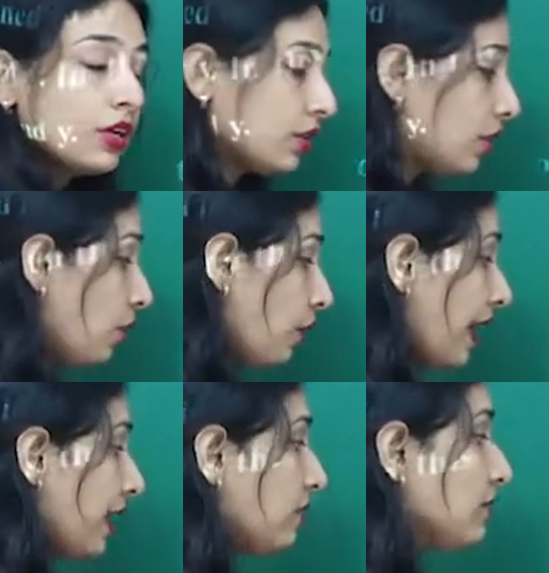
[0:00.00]
Now
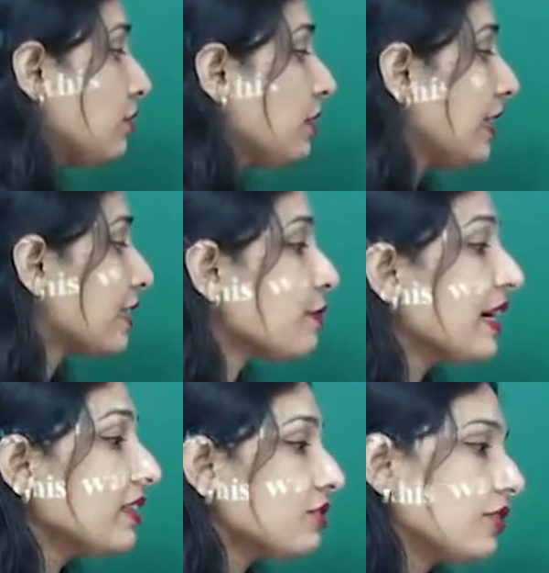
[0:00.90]
y equals to 3x
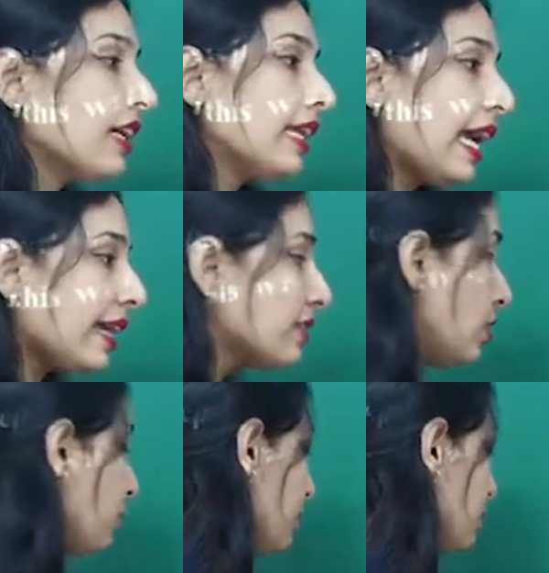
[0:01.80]
minus 3 and x
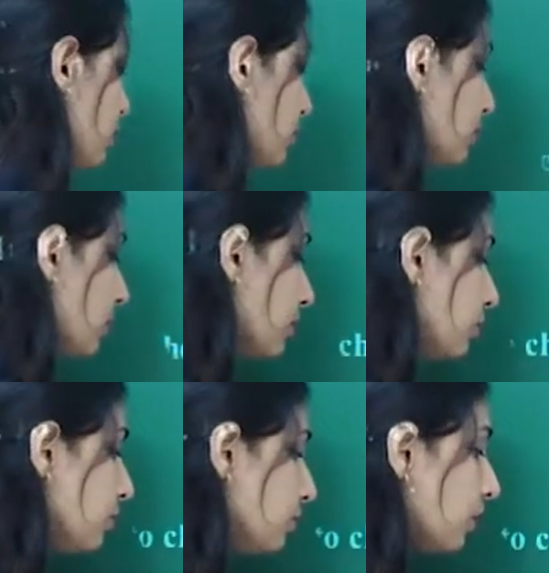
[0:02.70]
equals to
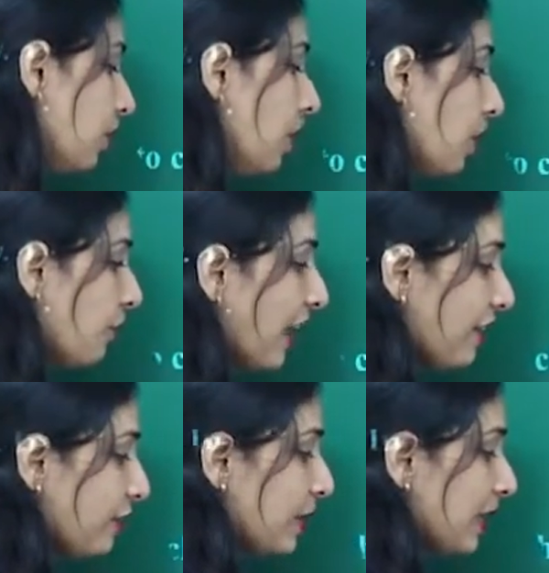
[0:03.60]
2. So y
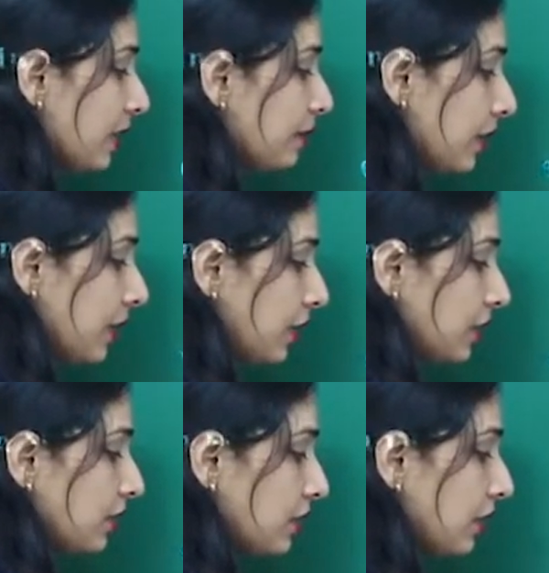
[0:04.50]
will become
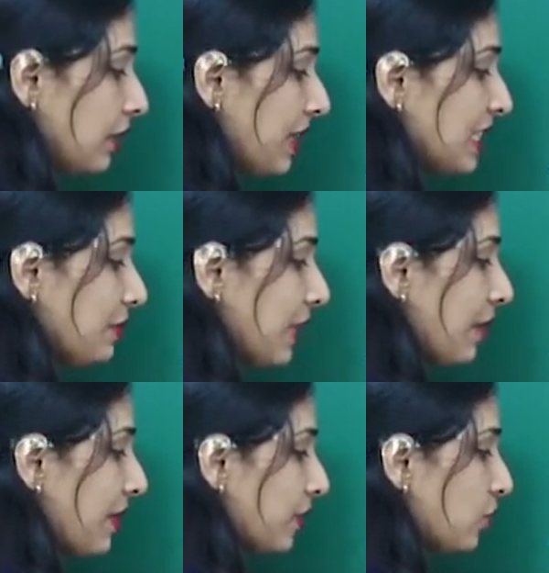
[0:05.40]
3
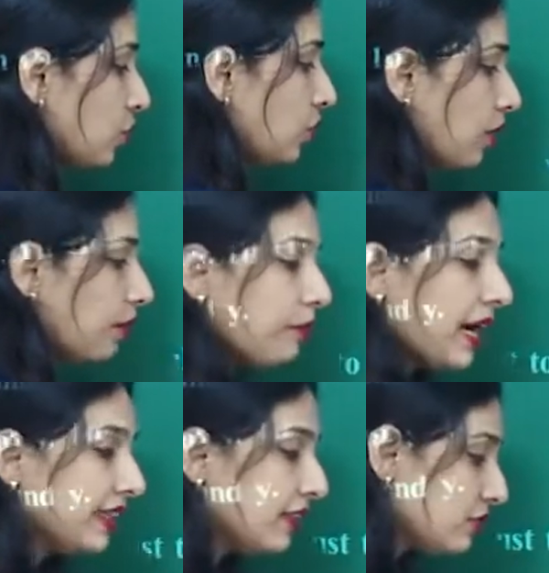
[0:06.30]
multiplied by 2
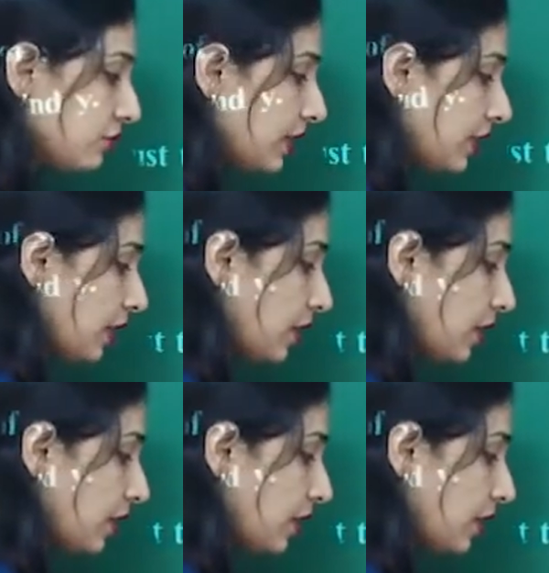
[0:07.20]
minus 3.